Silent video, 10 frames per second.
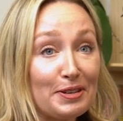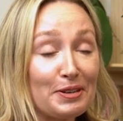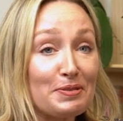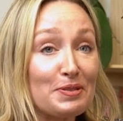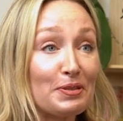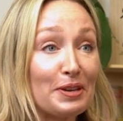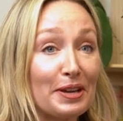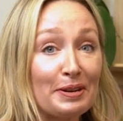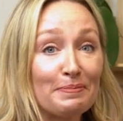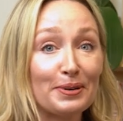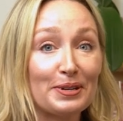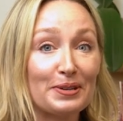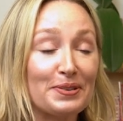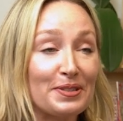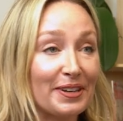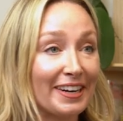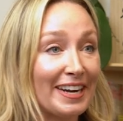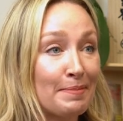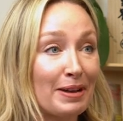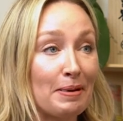you know, you look at a Bordeaux, you look at
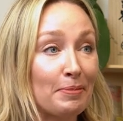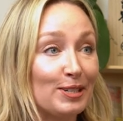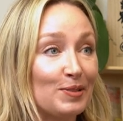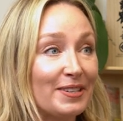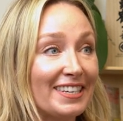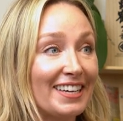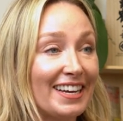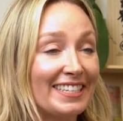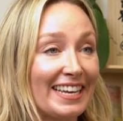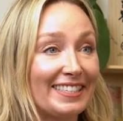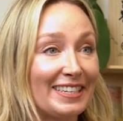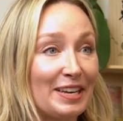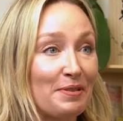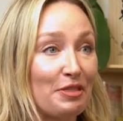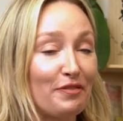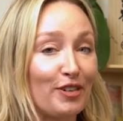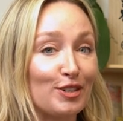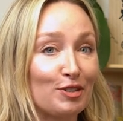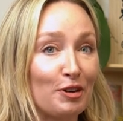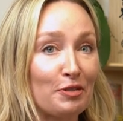a Napa. I remember doing a tasting with the
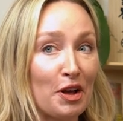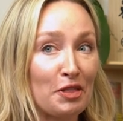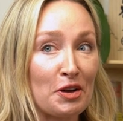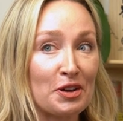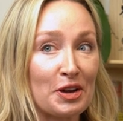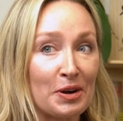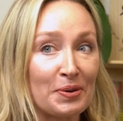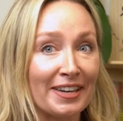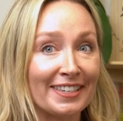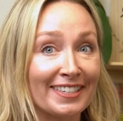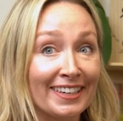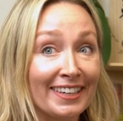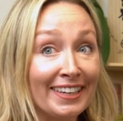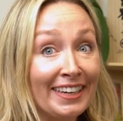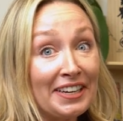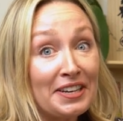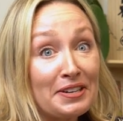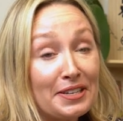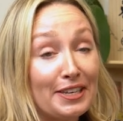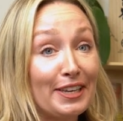first growth not long ago. And,
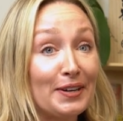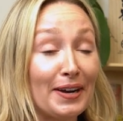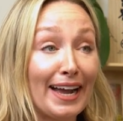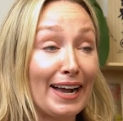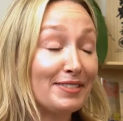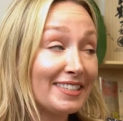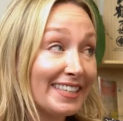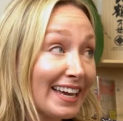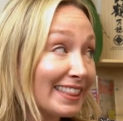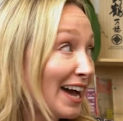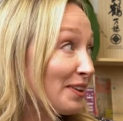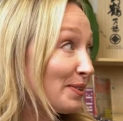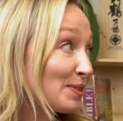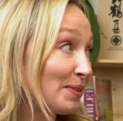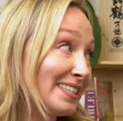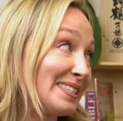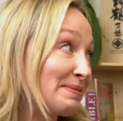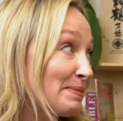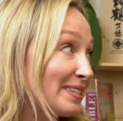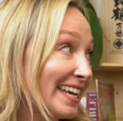you know, I have to say a lot of those wines
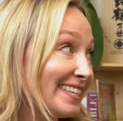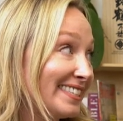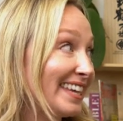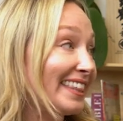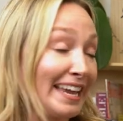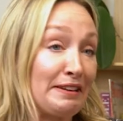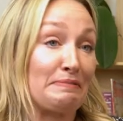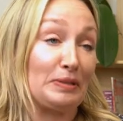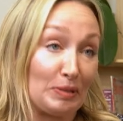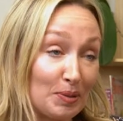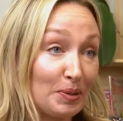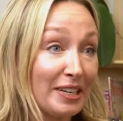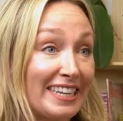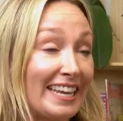that we were tasting, like, sort of